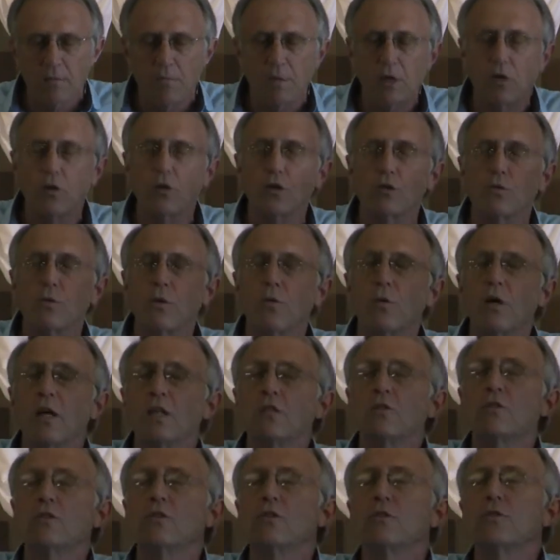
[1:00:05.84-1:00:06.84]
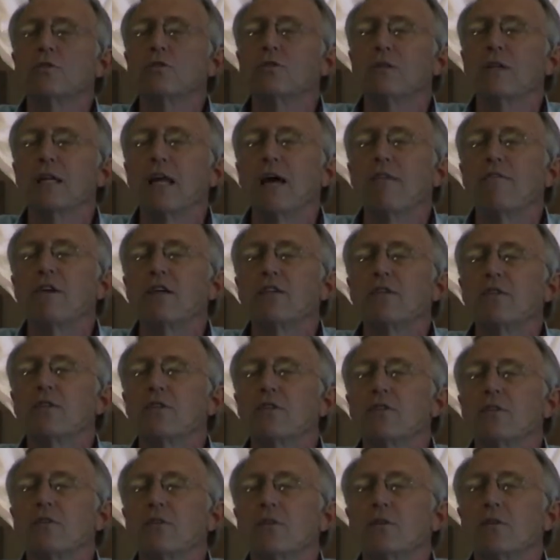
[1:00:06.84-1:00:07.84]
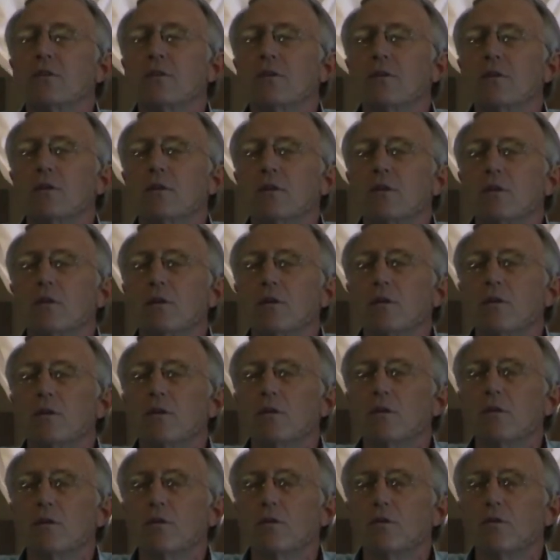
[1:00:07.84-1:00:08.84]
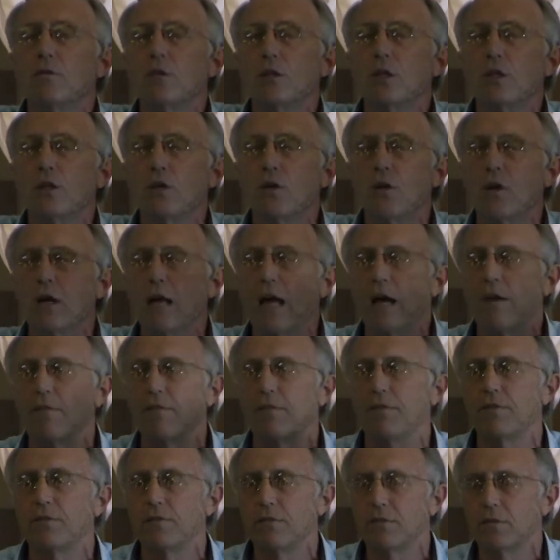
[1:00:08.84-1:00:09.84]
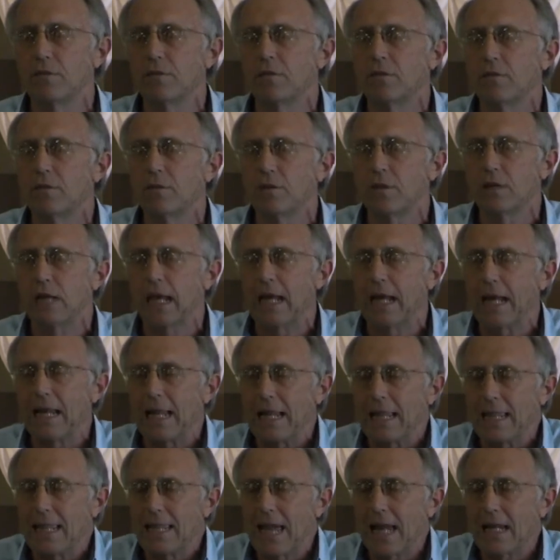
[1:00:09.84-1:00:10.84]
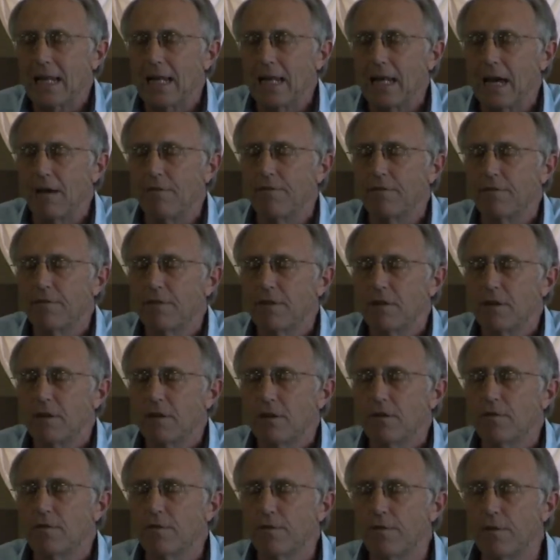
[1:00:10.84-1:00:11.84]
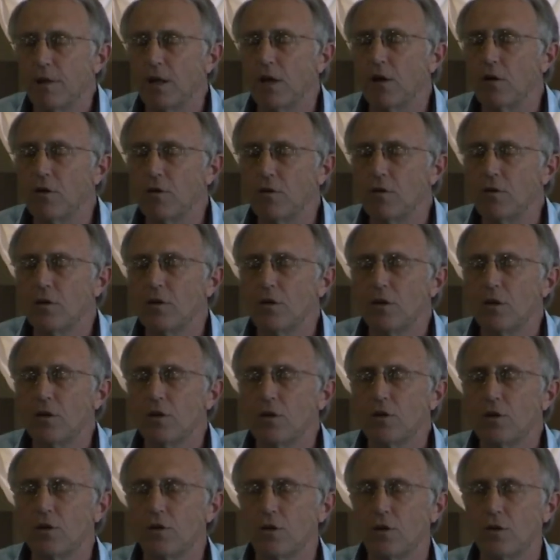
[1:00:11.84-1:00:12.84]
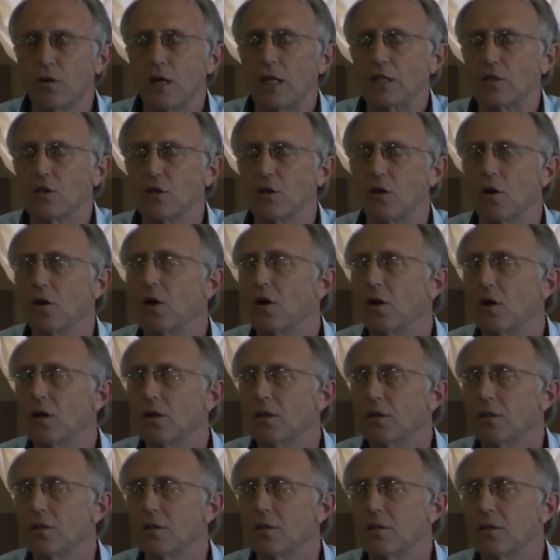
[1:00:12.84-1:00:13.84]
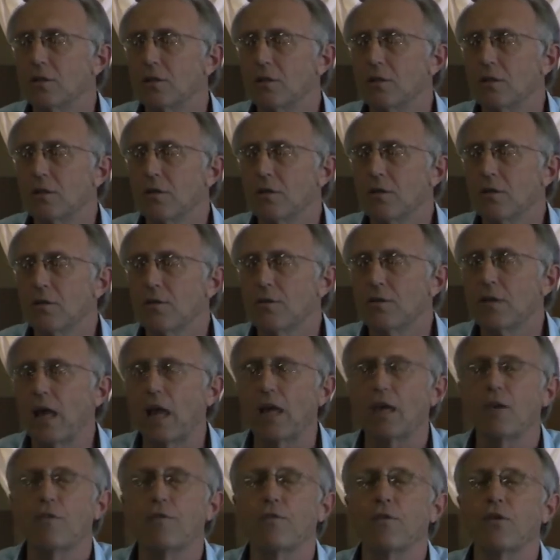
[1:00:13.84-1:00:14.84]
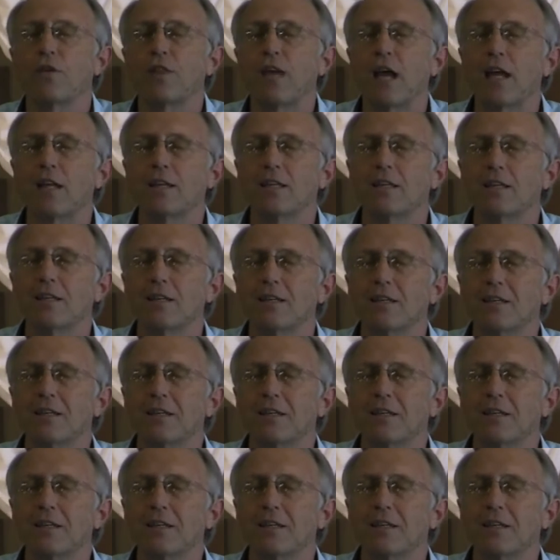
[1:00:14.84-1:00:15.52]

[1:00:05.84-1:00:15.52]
Because we want you to love us with your love. And let that love flow through us, Lord. Thank you for that.